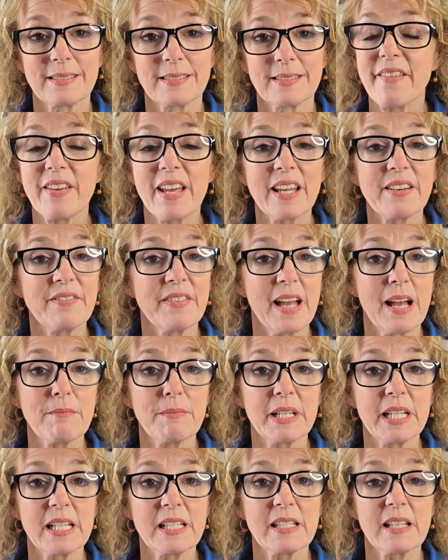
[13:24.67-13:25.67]
I've had
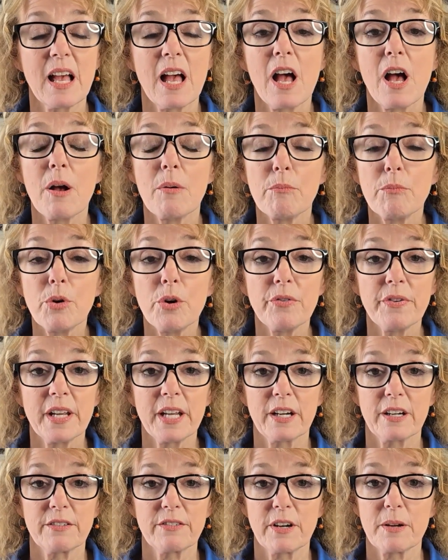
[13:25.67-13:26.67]
families move
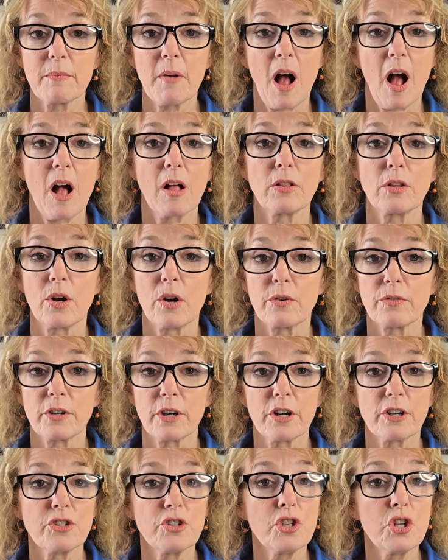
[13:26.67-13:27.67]
here from all
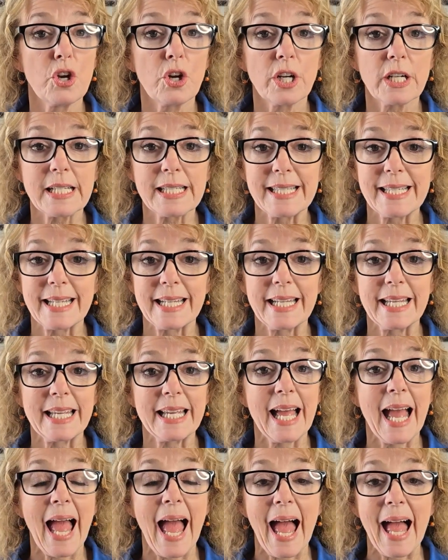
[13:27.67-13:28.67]
over, New York
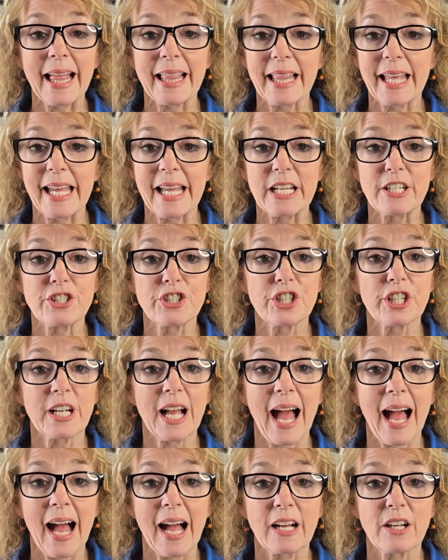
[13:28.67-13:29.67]
City, LA,
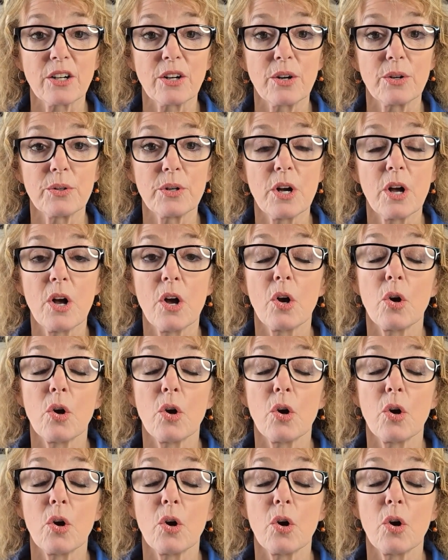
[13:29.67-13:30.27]
Chicago,